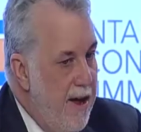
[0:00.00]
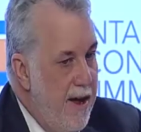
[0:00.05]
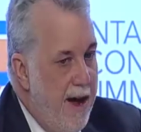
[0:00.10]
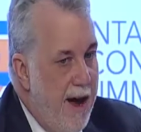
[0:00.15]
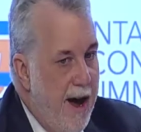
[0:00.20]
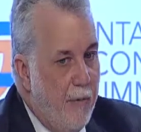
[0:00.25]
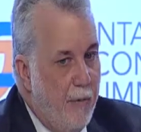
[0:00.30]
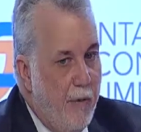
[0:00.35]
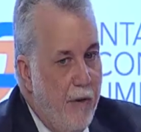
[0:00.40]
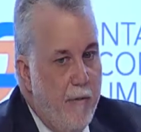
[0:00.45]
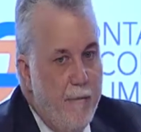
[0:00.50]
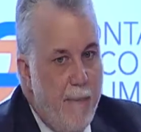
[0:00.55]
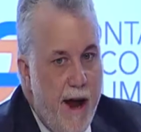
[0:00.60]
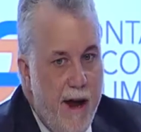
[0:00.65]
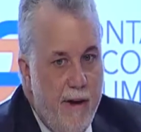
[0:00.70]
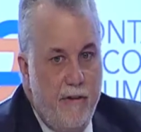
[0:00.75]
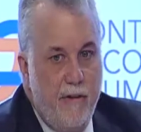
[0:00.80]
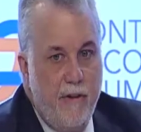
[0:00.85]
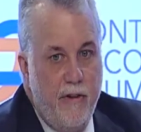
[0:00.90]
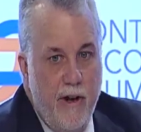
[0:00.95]
And we've
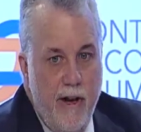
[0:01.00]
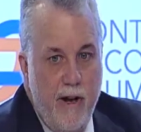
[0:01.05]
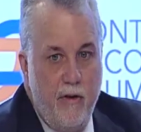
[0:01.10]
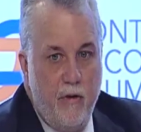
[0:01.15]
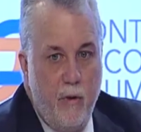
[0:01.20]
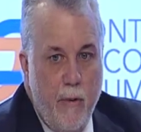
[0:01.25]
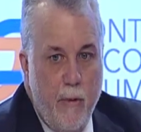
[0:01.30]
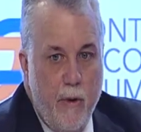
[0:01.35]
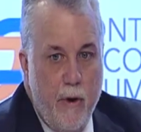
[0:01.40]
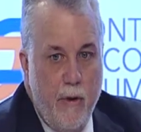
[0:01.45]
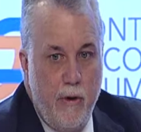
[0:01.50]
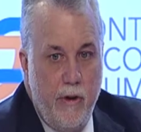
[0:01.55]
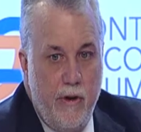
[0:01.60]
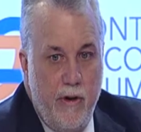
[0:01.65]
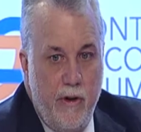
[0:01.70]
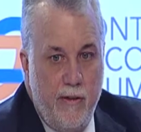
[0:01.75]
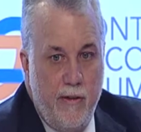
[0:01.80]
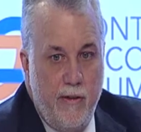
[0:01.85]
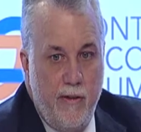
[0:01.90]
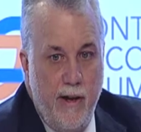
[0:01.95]
passed the days where we could
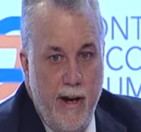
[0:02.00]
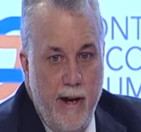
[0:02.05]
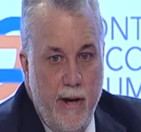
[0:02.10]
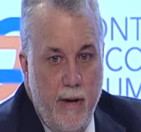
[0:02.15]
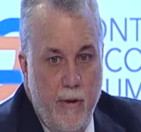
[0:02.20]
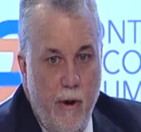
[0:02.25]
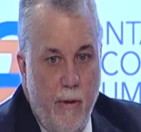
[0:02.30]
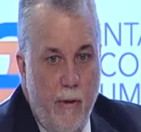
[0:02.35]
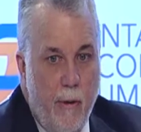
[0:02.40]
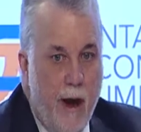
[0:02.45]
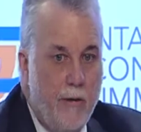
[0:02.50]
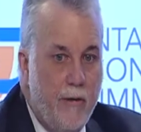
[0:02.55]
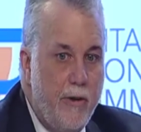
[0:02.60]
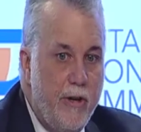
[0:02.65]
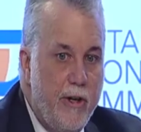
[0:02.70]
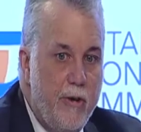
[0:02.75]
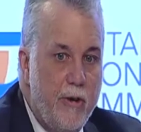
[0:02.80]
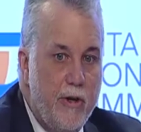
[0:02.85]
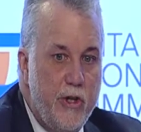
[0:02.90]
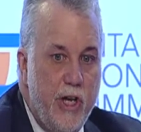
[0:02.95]
say, you know, around the
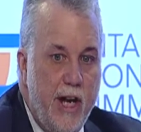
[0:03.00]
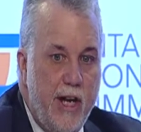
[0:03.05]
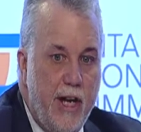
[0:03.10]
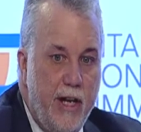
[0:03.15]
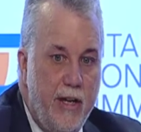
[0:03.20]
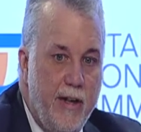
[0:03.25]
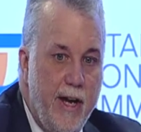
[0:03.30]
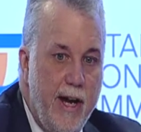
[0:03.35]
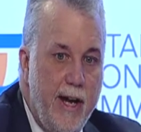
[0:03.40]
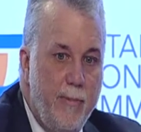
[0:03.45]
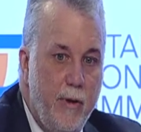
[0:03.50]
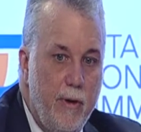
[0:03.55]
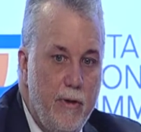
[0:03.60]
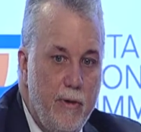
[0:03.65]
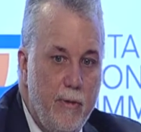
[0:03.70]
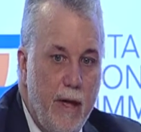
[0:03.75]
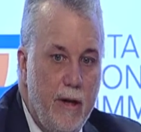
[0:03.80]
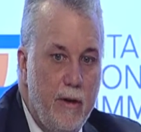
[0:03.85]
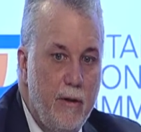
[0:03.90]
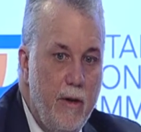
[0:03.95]
negotiating
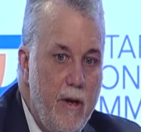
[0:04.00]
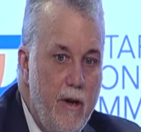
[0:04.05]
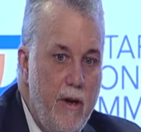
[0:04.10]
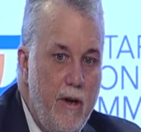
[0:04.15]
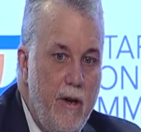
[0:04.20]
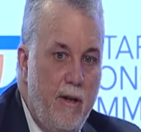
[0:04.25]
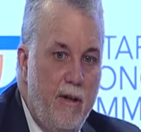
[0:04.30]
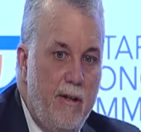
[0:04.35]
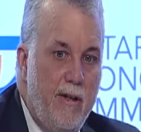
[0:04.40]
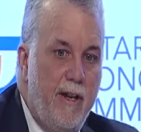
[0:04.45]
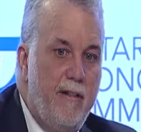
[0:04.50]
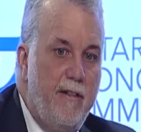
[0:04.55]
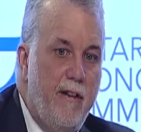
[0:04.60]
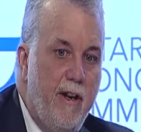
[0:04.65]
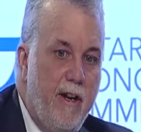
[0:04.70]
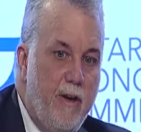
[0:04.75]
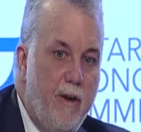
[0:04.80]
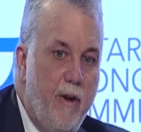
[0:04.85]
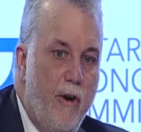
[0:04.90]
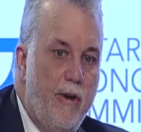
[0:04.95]
table, well, let's
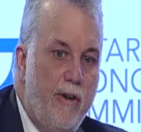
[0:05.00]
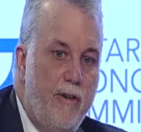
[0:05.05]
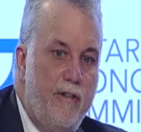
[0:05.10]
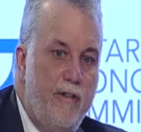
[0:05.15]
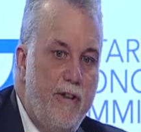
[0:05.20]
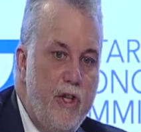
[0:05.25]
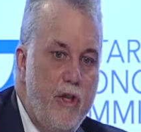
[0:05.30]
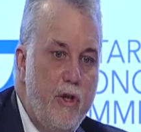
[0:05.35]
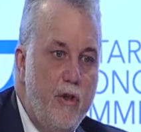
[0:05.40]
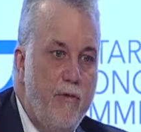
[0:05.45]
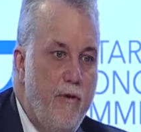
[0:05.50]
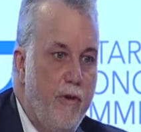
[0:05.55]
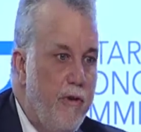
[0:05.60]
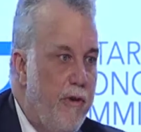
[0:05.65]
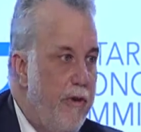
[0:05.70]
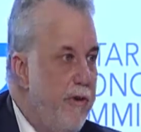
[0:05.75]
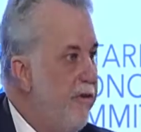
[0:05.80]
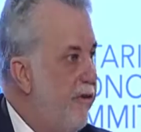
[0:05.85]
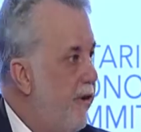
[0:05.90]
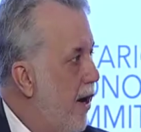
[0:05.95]
ignore this issue for
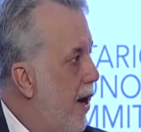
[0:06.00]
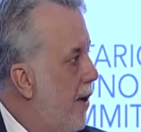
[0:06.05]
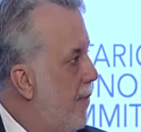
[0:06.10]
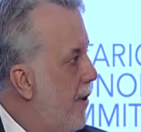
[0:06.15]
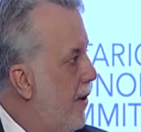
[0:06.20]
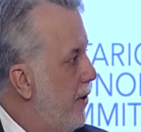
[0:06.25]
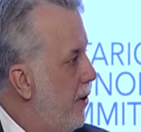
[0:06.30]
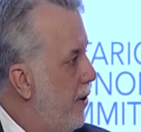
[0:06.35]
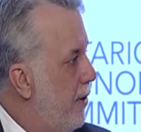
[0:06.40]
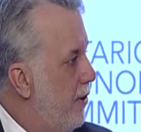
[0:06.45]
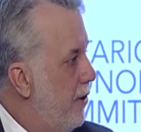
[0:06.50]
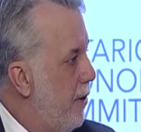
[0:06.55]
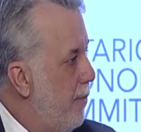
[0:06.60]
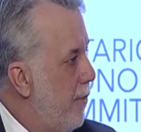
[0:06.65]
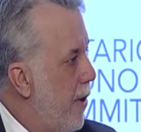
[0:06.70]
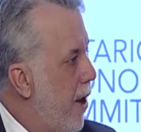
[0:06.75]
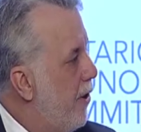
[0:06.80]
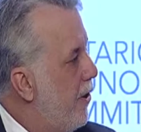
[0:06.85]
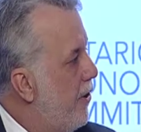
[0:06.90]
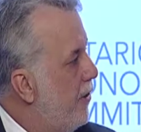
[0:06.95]
this time and the, the
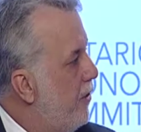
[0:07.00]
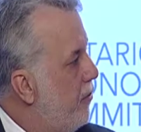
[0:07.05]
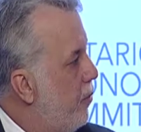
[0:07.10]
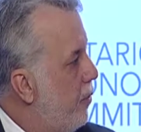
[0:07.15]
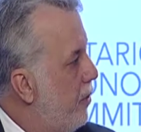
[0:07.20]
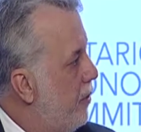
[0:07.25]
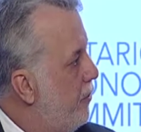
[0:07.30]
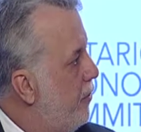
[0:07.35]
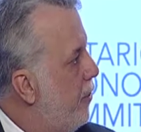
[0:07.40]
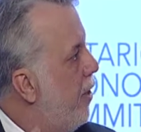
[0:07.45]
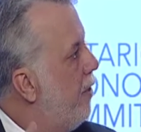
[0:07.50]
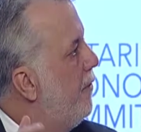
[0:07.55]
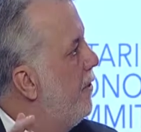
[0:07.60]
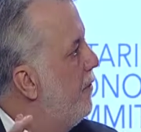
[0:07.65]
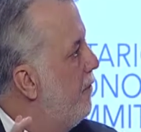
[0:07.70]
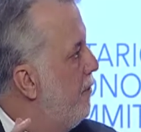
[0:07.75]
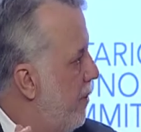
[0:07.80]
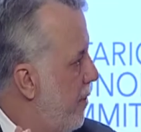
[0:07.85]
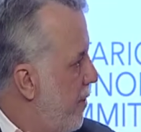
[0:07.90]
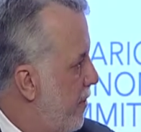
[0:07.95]
markets will solve
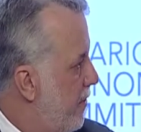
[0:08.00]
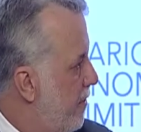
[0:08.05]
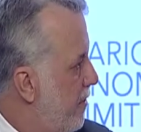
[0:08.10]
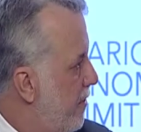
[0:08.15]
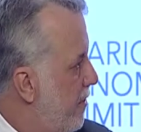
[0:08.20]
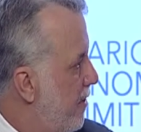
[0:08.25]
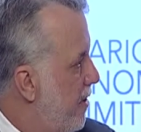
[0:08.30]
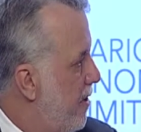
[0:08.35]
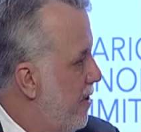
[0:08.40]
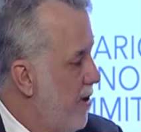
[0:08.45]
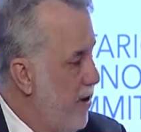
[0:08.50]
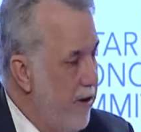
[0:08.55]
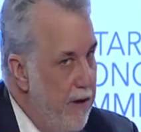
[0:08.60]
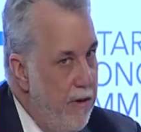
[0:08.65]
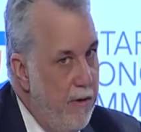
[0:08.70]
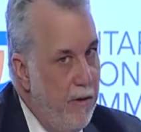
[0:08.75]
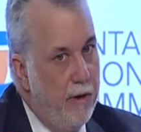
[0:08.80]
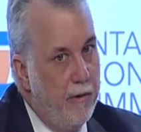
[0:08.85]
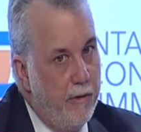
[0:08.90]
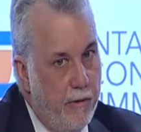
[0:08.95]
it for us.
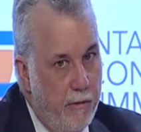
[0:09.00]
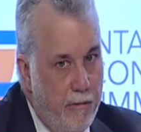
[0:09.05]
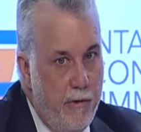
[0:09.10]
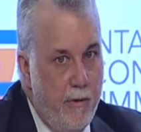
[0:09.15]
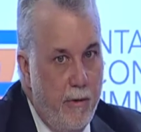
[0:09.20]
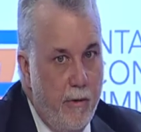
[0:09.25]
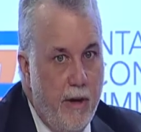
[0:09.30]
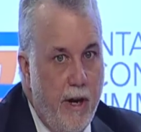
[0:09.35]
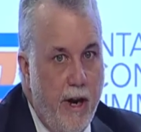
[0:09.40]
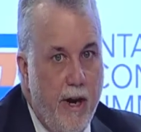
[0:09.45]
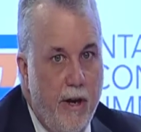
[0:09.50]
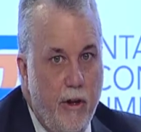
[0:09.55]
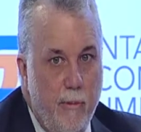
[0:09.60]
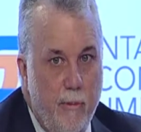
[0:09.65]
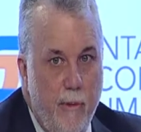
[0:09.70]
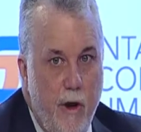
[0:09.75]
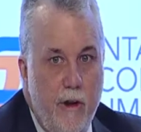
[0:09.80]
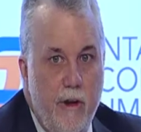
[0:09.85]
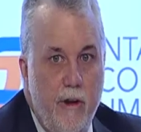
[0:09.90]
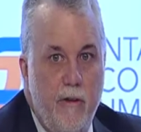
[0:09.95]
Well, looking at the
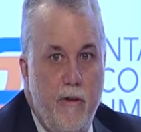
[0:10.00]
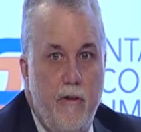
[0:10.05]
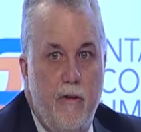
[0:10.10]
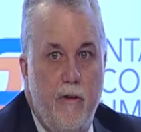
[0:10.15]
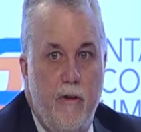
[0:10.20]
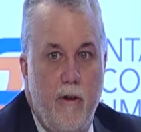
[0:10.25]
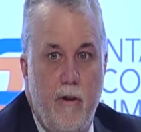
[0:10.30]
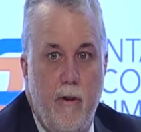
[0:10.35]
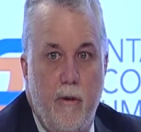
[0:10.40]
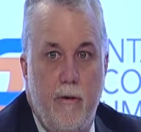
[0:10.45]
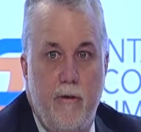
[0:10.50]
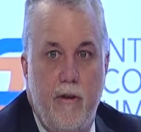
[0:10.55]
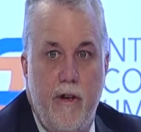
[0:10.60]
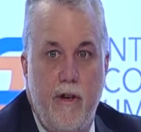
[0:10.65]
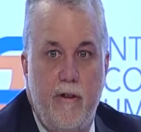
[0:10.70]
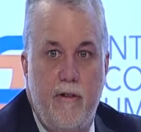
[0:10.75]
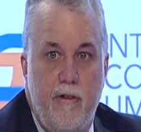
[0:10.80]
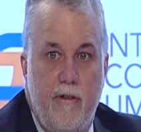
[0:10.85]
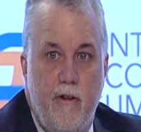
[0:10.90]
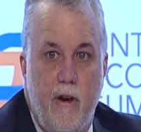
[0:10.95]
markets uh, those
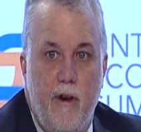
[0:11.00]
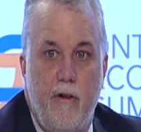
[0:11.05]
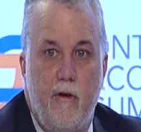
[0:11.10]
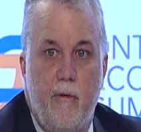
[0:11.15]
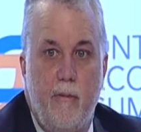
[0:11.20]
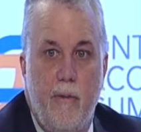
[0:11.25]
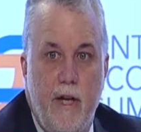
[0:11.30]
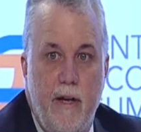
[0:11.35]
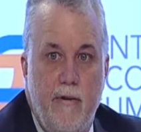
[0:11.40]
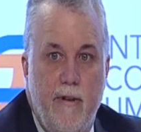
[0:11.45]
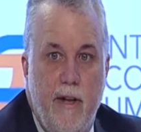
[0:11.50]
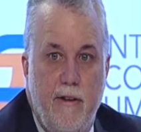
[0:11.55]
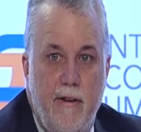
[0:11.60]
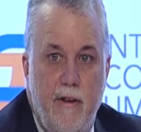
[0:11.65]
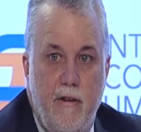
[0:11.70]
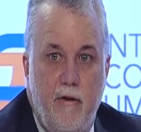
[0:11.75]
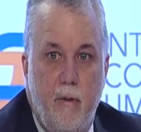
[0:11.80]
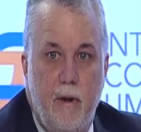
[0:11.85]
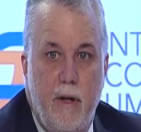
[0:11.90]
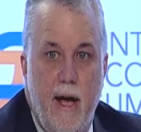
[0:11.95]
days, it's hard to believe that
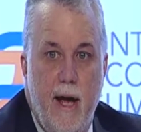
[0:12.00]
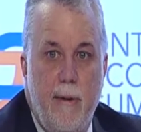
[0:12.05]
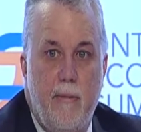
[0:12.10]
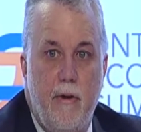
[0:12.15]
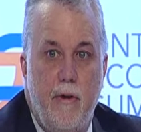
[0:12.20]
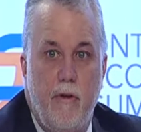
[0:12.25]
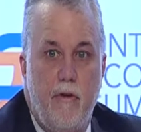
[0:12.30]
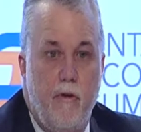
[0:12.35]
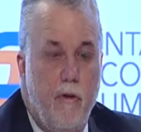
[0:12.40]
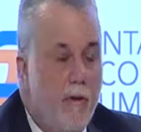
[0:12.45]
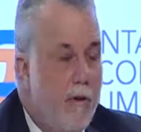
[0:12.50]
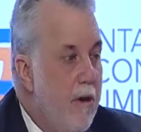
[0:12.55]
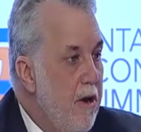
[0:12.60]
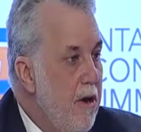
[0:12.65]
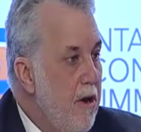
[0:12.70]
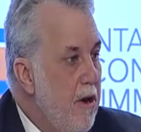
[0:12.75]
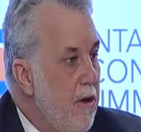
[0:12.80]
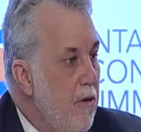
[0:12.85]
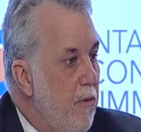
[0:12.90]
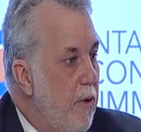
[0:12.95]
this will happen. So
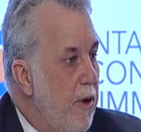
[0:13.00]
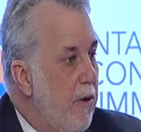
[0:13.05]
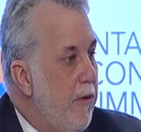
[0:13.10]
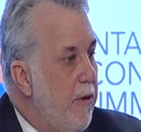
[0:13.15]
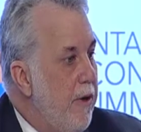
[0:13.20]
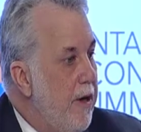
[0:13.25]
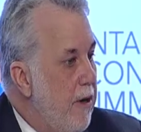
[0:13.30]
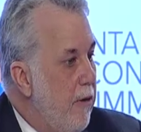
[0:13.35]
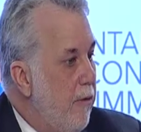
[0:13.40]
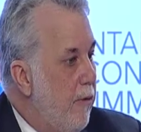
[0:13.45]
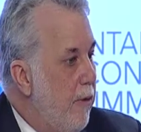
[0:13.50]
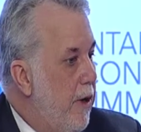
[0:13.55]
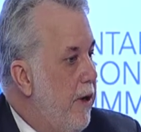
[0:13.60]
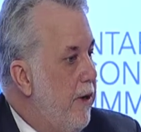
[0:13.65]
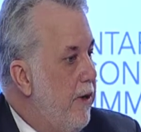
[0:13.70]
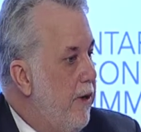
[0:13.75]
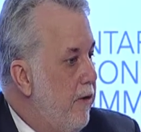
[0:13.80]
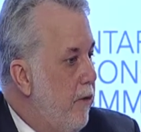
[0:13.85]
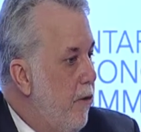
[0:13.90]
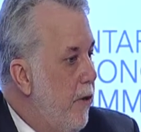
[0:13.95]
we, re
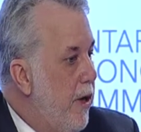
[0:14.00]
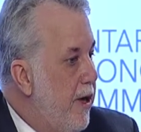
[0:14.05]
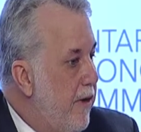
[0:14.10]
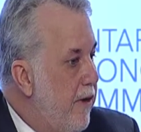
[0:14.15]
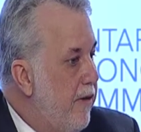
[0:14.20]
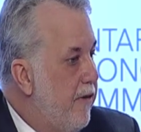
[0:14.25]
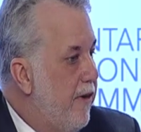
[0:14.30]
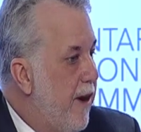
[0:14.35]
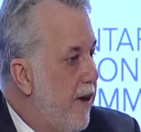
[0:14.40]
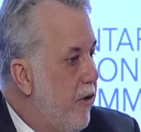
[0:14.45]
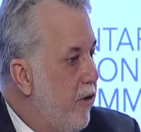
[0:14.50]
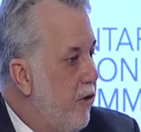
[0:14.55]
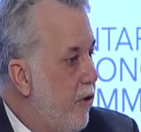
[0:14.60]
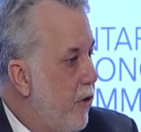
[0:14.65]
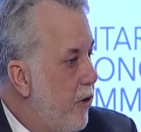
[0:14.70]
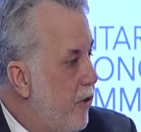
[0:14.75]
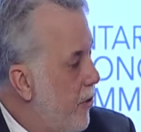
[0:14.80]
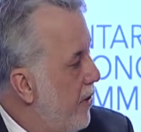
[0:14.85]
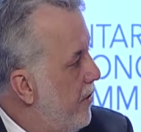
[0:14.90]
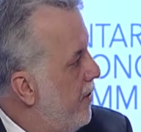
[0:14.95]
we really decided to
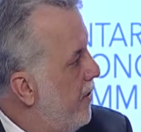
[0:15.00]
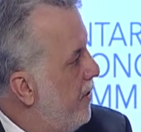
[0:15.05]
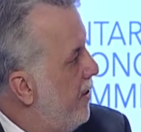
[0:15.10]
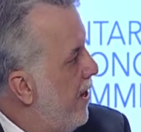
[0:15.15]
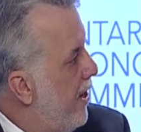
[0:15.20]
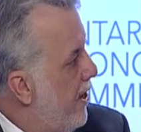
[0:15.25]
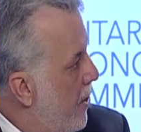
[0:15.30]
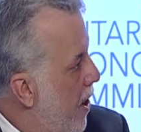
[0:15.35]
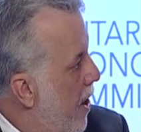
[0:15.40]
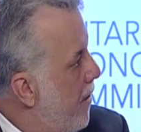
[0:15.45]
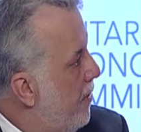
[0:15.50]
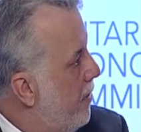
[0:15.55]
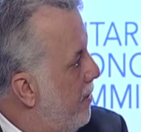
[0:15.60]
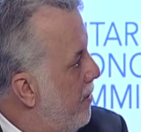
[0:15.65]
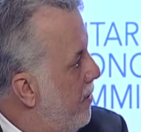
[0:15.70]
address this head on